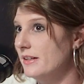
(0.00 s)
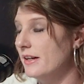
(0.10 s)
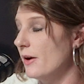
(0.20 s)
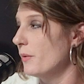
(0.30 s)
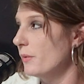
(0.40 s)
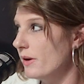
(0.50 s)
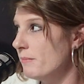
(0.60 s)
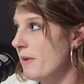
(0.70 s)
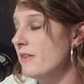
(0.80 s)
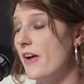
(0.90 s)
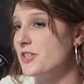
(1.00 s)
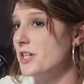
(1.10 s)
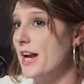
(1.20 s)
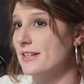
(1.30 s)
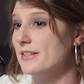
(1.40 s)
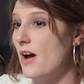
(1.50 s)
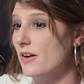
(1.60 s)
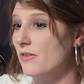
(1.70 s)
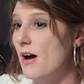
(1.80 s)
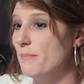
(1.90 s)
manufacturing has
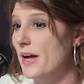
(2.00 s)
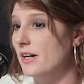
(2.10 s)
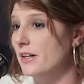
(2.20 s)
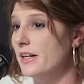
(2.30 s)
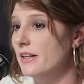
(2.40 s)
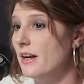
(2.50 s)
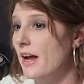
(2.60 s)
gotten a lot better